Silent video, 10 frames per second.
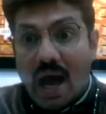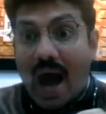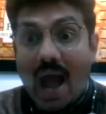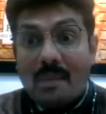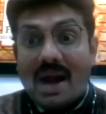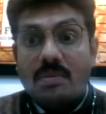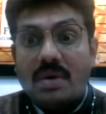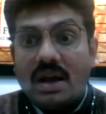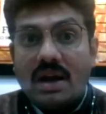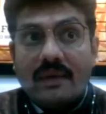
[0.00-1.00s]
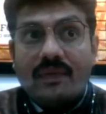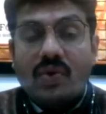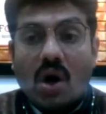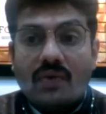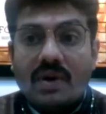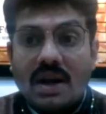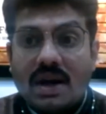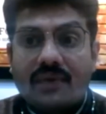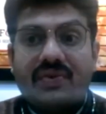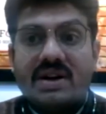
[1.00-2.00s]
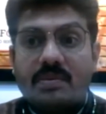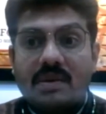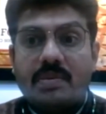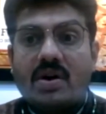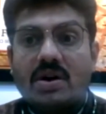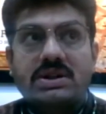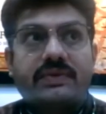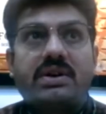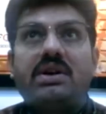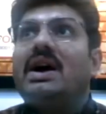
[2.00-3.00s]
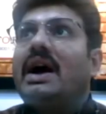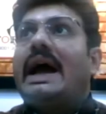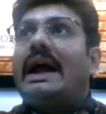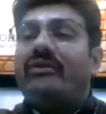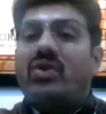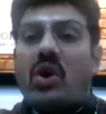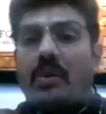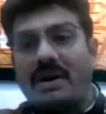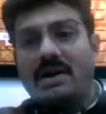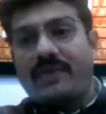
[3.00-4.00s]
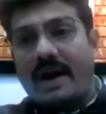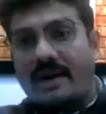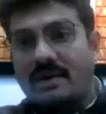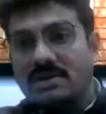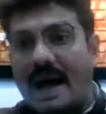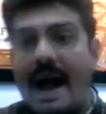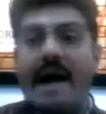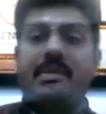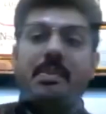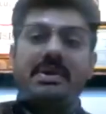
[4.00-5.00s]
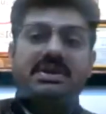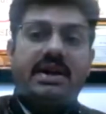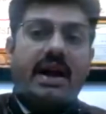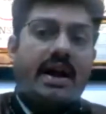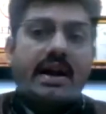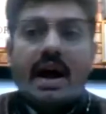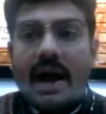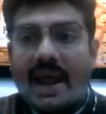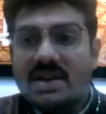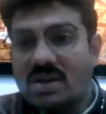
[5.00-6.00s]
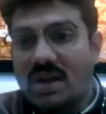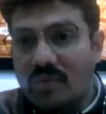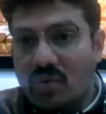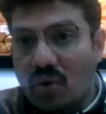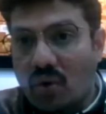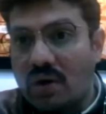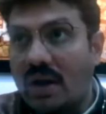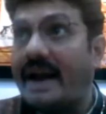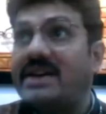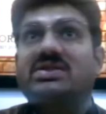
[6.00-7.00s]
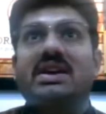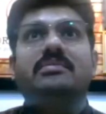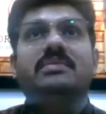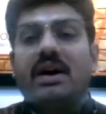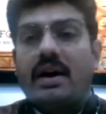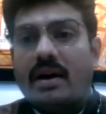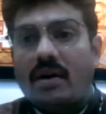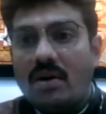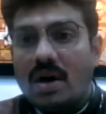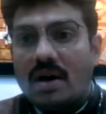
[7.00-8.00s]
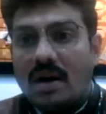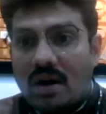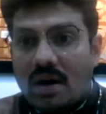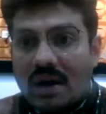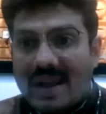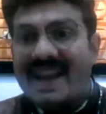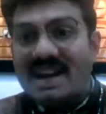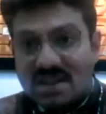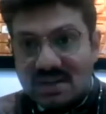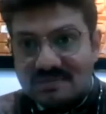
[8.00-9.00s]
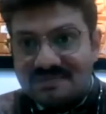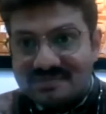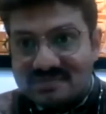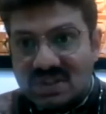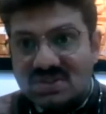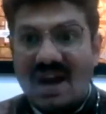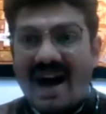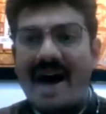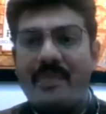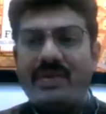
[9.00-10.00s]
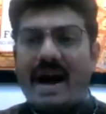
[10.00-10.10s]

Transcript: I might be not very comfortable because of the environmental factors. I might be sitting in extreme cold, extreme you know uh, heat. So I'm,